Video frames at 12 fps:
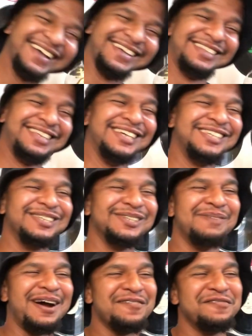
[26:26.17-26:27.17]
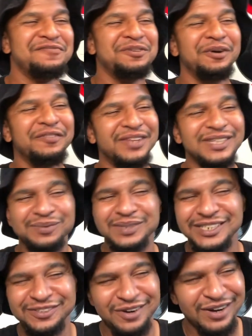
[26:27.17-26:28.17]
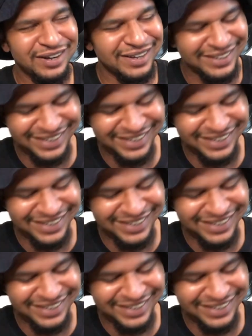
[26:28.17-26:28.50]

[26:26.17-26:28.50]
And this is my review of this week's Raw.